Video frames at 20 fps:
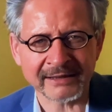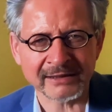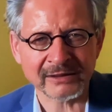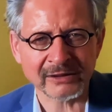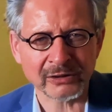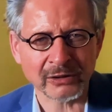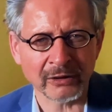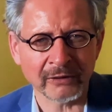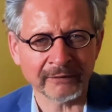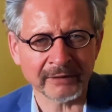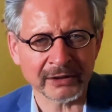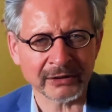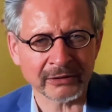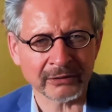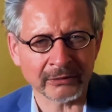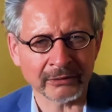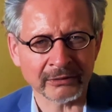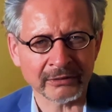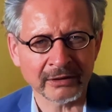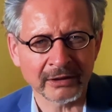
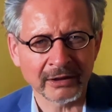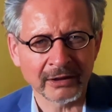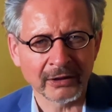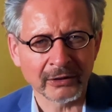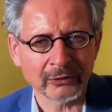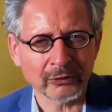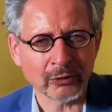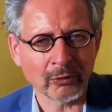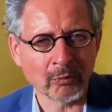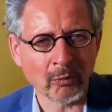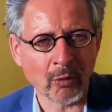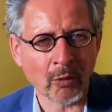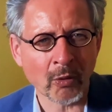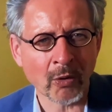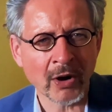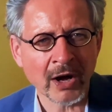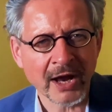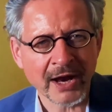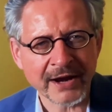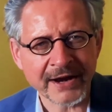servitude to
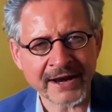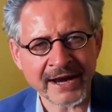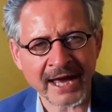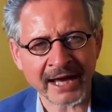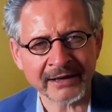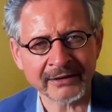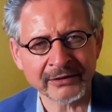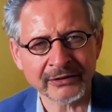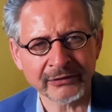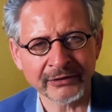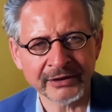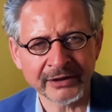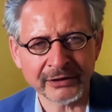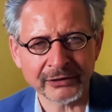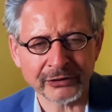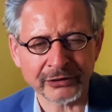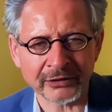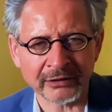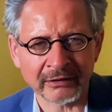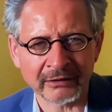more
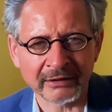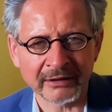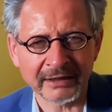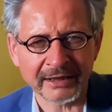non-traditional,